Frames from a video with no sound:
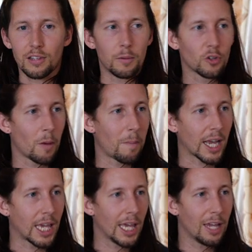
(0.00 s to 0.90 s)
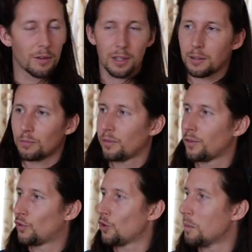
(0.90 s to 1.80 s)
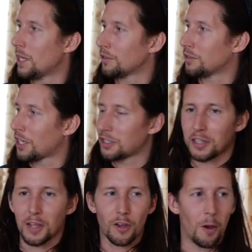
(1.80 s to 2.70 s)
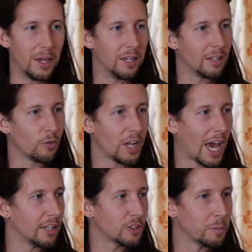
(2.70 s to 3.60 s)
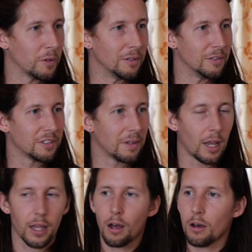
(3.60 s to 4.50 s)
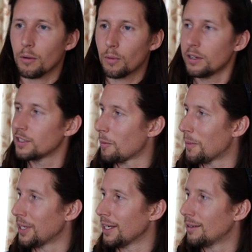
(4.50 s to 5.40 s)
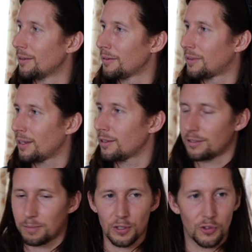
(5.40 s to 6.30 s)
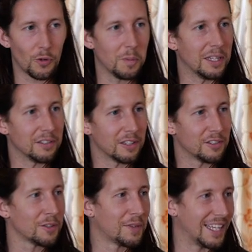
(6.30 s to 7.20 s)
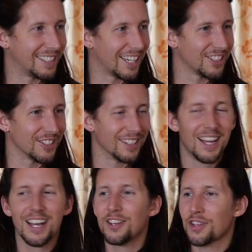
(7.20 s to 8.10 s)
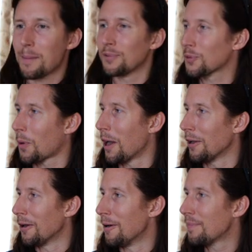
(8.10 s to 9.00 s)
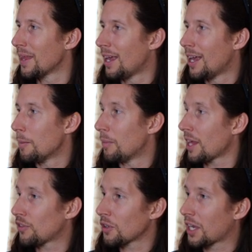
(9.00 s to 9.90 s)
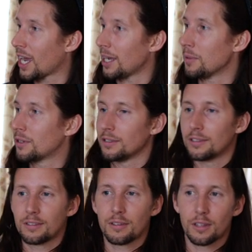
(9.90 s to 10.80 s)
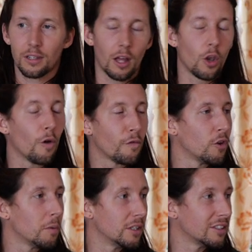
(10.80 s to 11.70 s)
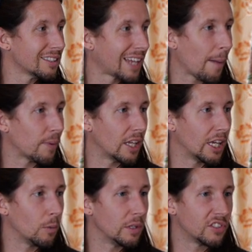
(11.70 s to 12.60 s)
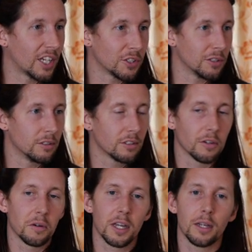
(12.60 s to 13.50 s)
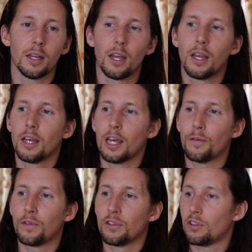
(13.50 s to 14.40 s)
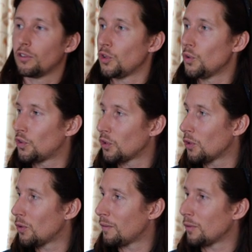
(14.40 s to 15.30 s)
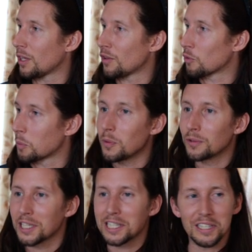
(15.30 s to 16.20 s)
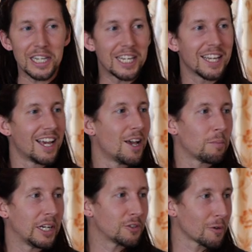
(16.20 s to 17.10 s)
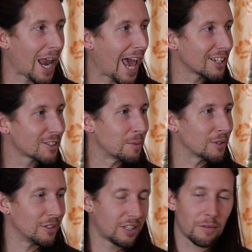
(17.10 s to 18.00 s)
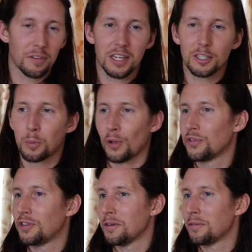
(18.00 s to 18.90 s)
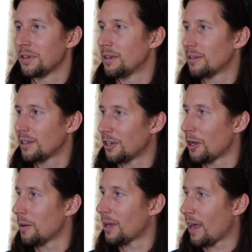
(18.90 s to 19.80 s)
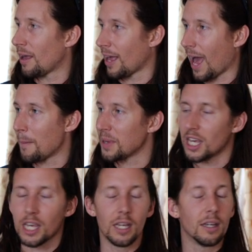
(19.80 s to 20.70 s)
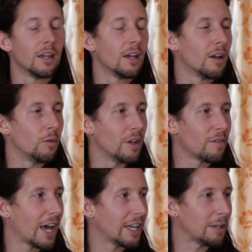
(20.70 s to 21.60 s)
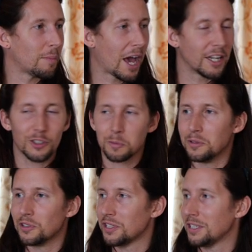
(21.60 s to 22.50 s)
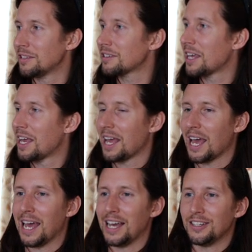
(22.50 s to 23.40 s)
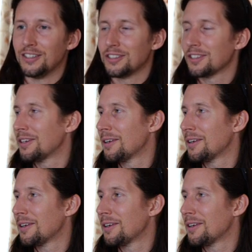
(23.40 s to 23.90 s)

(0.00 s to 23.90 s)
them to come back here, and then within 2 minutes of session they've come in and they've already had an experience and they're like, oh, where is everybody? Oh, there's been 2 minutes, they're still in their session. So it happens quite a lot. But that's okay, because a lot of phenomena does happen here with these sessions, all right? If this is new to you, if you get the spooks easily, please relax, because everything's positive and, you know, happy here. We've never had any bad experiences, and